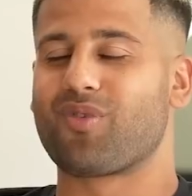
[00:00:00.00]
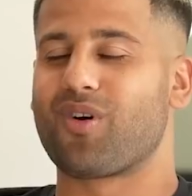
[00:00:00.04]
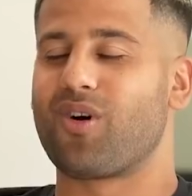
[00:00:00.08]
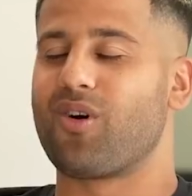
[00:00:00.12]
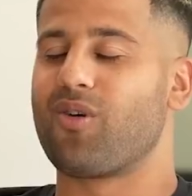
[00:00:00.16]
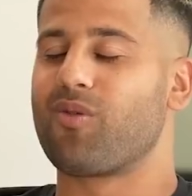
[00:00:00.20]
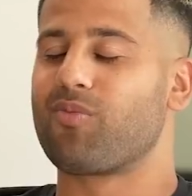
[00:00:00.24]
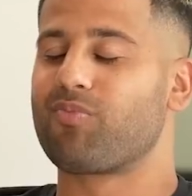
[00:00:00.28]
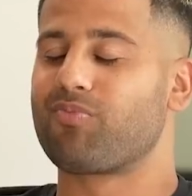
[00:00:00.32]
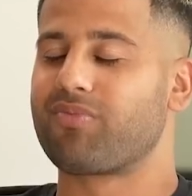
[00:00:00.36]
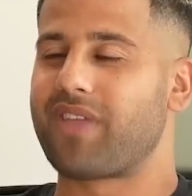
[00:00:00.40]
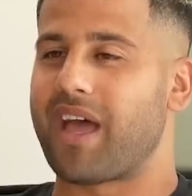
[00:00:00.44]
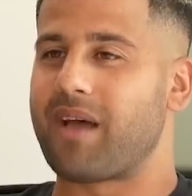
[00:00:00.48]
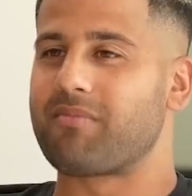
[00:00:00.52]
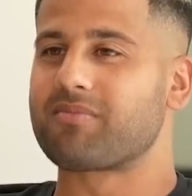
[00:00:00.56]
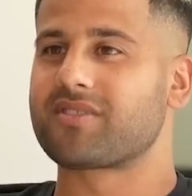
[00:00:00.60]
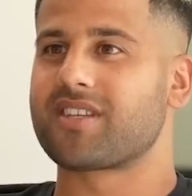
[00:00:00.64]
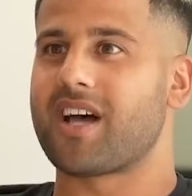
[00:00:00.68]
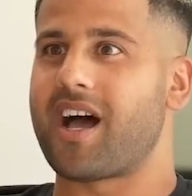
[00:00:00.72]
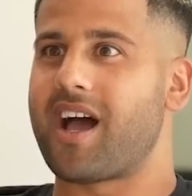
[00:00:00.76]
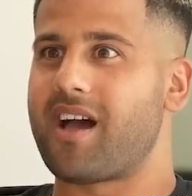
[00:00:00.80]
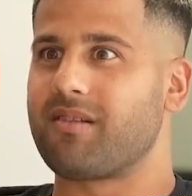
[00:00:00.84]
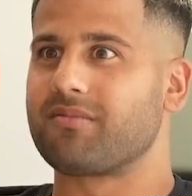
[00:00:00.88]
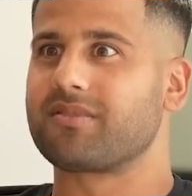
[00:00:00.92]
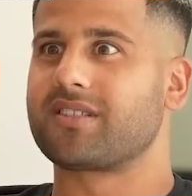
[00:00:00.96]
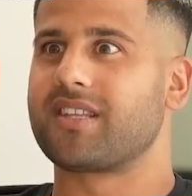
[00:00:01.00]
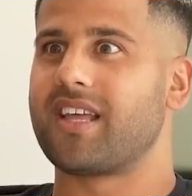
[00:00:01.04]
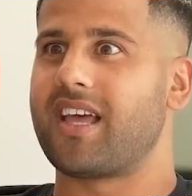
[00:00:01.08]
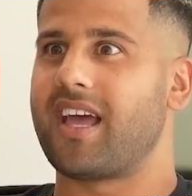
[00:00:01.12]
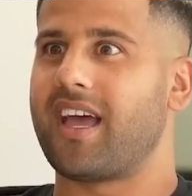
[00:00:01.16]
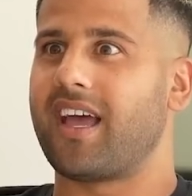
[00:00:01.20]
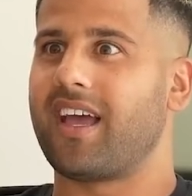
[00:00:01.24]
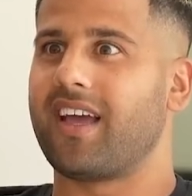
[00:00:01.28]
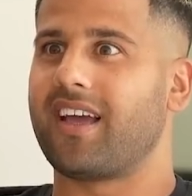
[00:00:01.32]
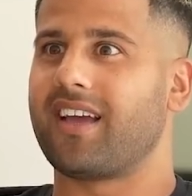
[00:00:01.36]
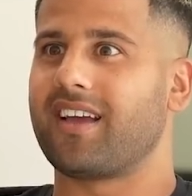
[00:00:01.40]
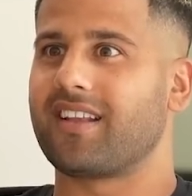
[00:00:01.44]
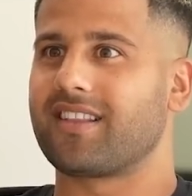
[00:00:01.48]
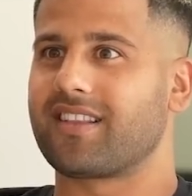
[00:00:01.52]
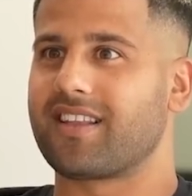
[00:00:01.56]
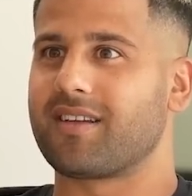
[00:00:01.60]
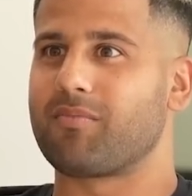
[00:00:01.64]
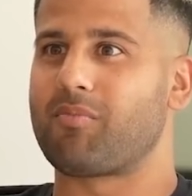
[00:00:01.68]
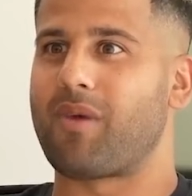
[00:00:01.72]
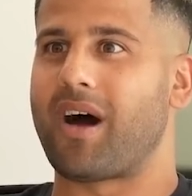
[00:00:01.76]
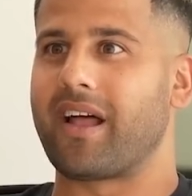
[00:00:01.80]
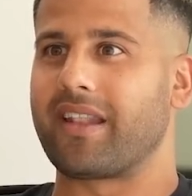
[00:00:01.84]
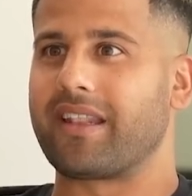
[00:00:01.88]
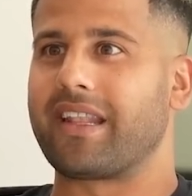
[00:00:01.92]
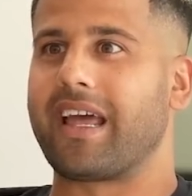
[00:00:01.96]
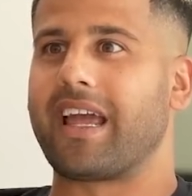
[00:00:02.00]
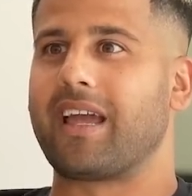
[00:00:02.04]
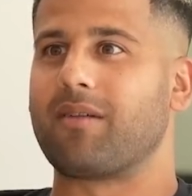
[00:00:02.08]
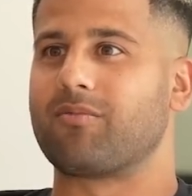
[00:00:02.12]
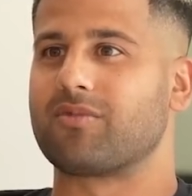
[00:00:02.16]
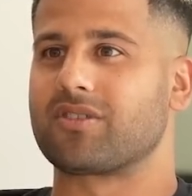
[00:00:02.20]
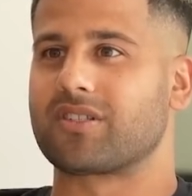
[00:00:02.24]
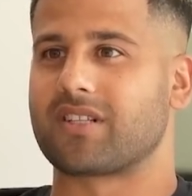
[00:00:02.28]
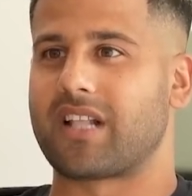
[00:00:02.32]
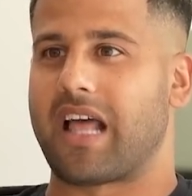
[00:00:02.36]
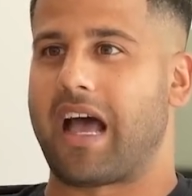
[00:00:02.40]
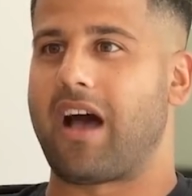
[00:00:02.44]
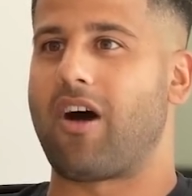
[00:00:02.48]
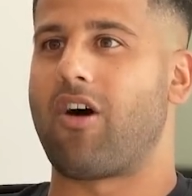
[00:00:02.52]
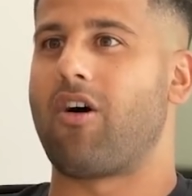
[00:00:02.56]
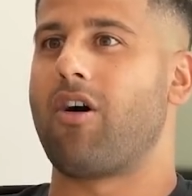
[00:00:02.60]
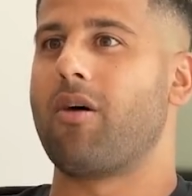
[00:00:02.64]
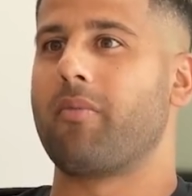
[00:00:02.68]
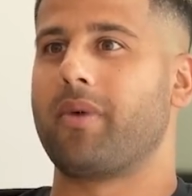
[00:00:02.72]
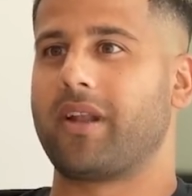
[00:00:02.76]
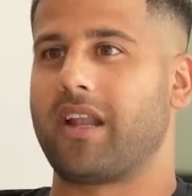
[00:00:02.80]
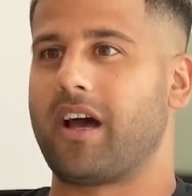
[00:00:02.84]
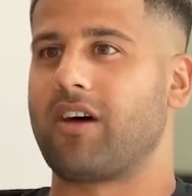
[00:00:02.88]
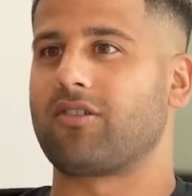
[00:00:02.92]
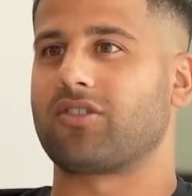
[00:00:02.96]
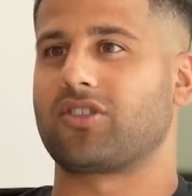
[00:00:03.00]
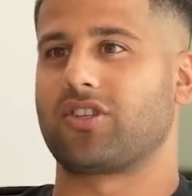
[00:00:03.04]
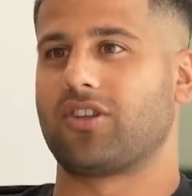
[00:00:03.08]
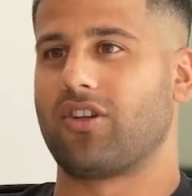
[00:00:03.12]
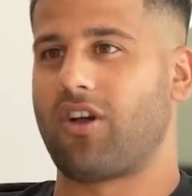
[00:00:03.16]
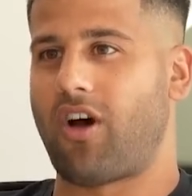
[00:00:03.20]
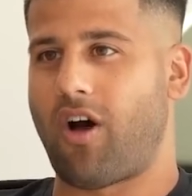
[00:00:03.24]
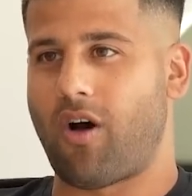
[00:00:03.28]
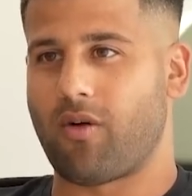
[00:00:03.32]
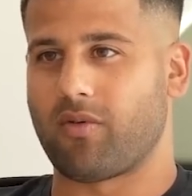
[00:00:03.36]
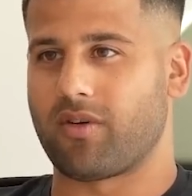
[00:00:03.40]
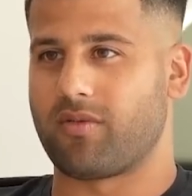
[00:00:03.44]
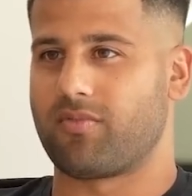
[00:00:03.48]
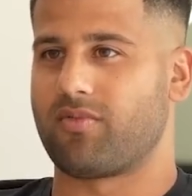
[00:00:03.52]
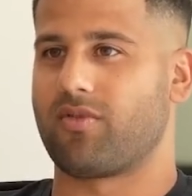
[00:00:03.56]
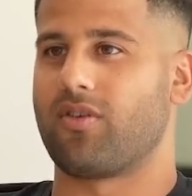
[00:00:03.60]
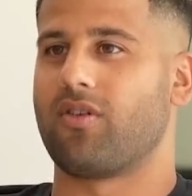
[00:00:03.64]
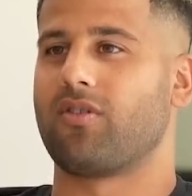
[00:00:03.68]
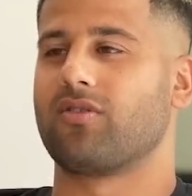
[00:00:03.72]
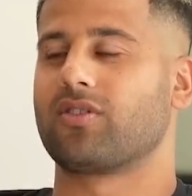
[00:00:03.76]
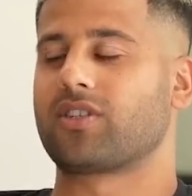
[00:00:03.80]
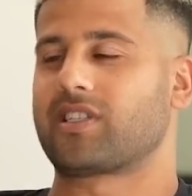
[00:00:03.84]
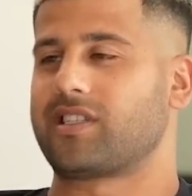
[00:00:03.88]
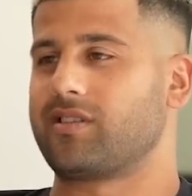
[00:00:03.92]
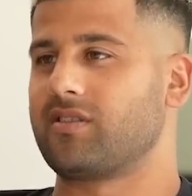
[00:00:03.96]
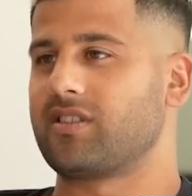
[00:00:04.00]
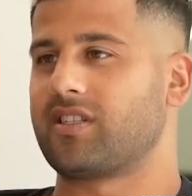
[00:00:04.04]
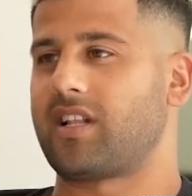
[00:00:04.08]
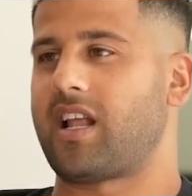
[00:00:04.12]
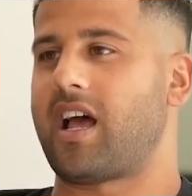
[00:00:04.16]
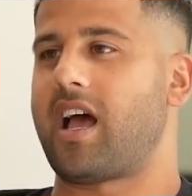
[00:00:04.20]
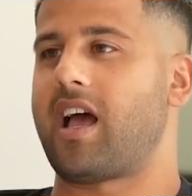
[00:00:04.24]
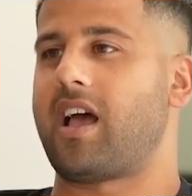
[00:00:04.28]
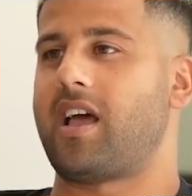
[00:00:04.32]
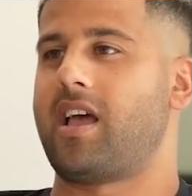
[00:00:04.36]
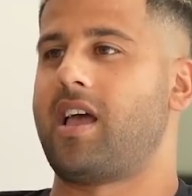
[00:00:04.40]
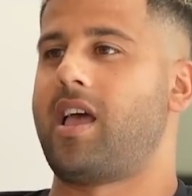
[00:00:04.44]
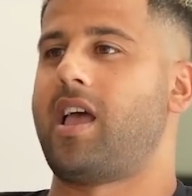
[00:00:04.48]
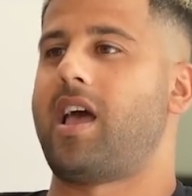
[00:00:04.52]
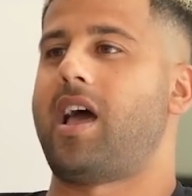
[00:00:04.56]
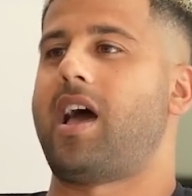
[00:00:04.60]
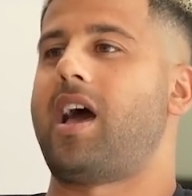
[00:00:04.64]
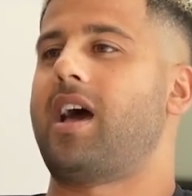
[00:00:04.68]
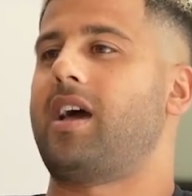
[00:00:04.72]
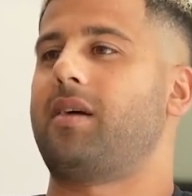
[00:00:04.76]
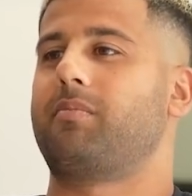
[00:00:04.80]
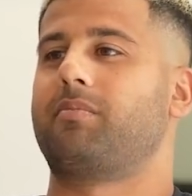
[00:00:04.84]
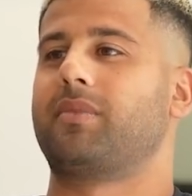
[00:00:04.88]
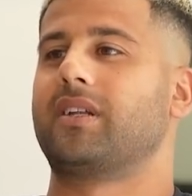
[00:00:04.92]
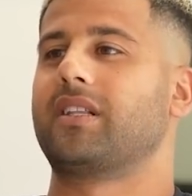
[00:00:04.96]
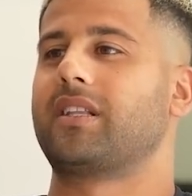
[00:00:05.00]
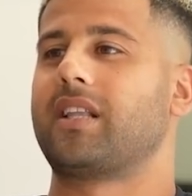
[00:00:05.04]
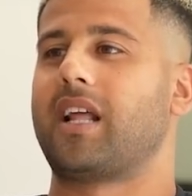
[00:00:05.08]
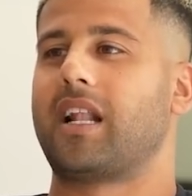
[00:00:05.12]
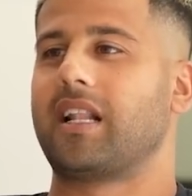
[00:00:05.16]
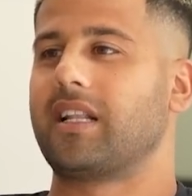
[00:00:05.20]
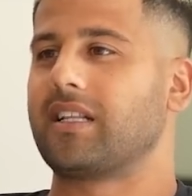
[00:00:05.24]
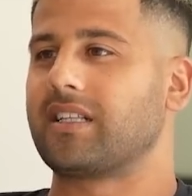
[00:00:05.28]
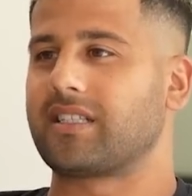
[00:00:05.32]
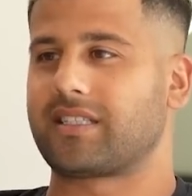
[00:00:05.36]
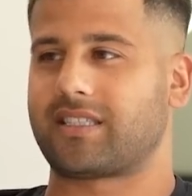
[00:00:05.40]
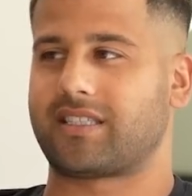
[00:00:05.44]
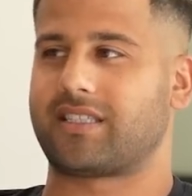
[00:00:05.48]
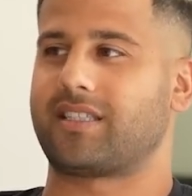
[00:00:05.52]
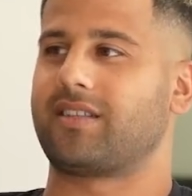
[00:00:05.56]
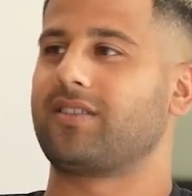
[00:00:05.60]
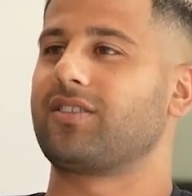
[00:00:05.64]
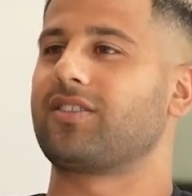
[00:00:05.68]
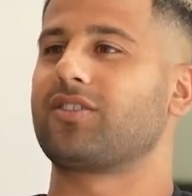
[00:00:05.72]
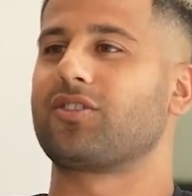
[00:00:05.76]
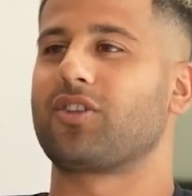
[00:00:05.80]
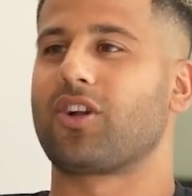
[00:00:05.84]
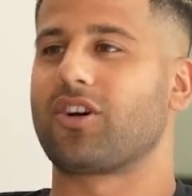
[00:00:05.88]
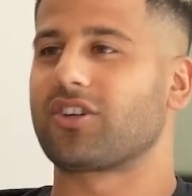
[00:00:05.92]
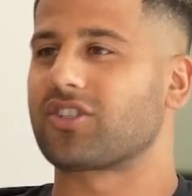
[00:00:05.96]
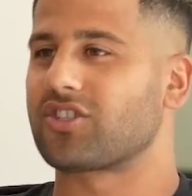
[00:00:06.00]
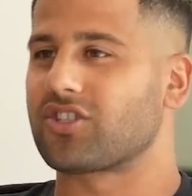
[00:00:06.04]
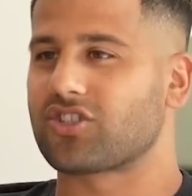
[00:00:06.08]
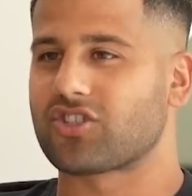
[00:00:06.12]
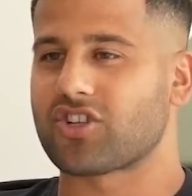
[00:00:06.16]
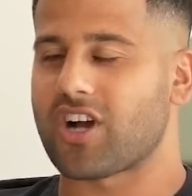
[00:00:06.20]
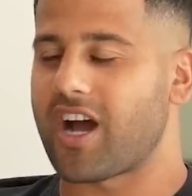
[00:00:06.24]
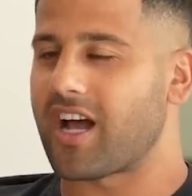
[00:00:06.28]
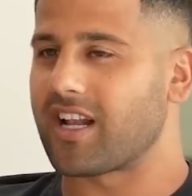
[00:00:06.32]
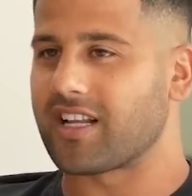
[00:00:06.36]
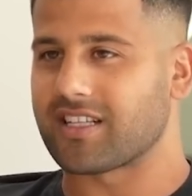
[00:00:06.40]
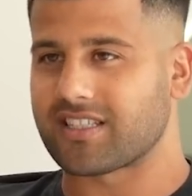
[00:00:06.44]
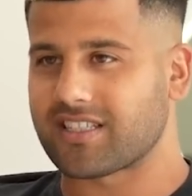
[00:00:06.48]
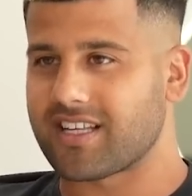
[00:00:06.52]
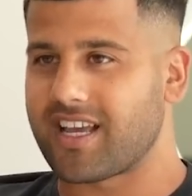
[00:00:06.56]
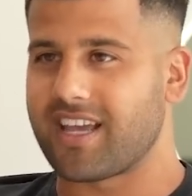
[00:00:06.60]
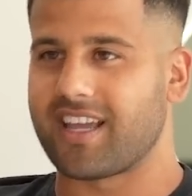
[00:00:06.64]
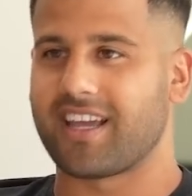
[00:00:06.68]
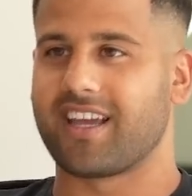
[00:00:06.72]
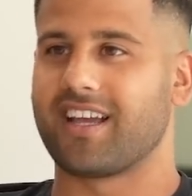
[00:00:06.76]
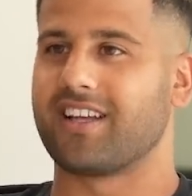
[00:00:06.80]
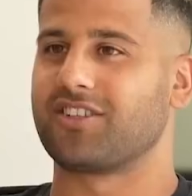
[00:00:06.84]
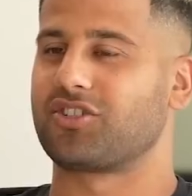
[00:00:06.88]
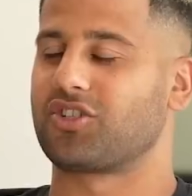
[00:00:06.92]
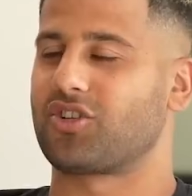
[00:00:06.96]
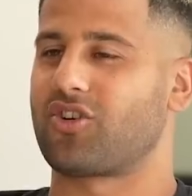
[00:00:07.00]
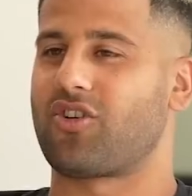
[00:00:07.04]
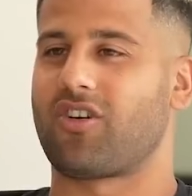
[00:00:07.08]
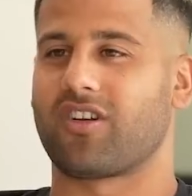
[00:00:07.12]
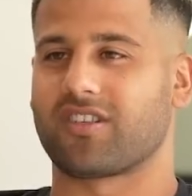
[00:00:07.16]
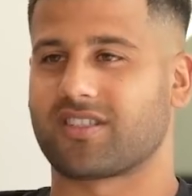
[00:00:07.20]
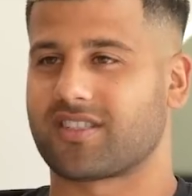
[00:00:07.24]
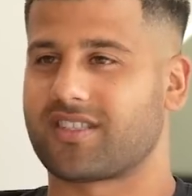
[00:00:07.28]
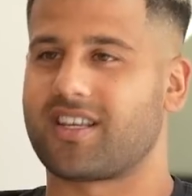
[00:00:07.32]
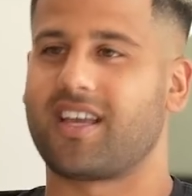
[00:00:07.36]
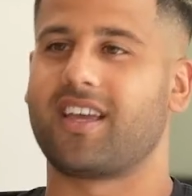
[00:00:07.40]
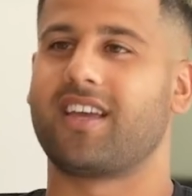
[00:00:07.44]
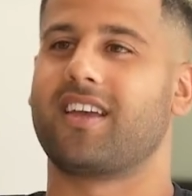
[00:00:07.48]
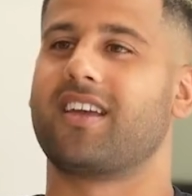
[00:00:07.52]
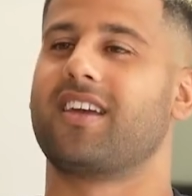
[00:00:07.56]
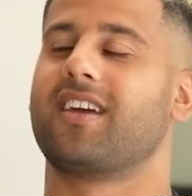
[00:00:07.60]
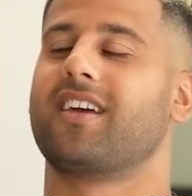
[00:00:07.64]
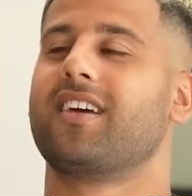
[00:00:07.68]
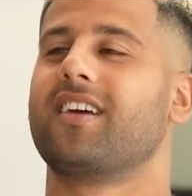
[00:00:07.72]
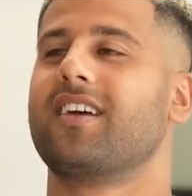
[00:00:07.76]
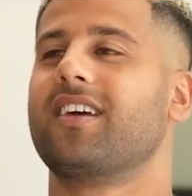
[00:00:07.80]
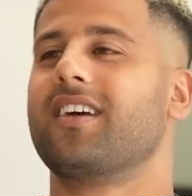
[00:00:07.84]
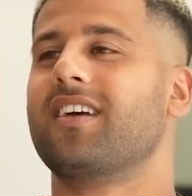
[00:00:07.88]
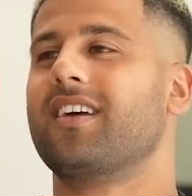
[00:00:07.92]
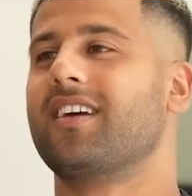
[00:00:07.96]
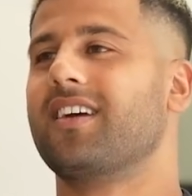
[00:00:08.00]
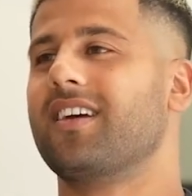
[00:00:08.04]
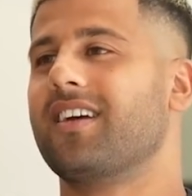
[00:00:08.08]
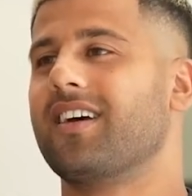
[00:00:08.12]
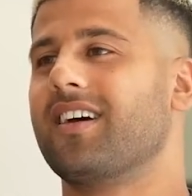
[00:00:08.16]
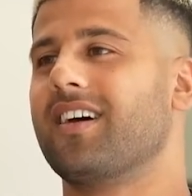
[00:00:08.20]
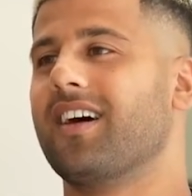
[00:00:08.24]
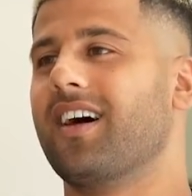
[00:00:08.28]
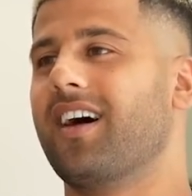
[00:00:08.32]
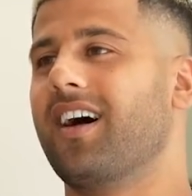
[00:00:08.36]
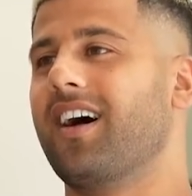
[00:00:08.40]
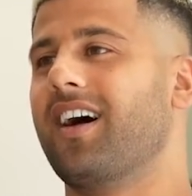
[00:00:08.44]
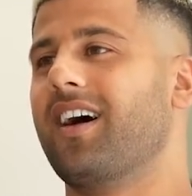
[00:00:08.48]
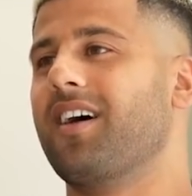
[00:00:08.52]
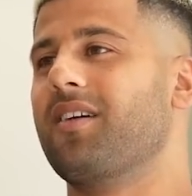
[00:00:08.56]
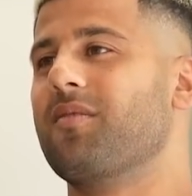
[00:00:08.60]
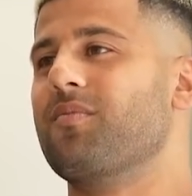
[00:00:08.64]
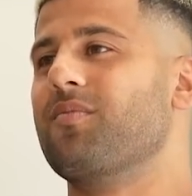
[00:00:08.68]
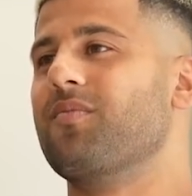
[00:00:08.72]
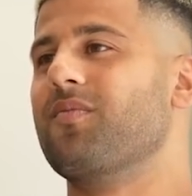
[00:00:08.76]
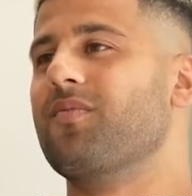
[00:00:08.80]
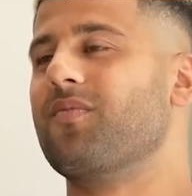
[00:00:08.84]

bro. Them times then my name was like Ahmed Alsanawl, bro. She was like Ahmed you know, she's trying to say it and she can't say it. Yeah.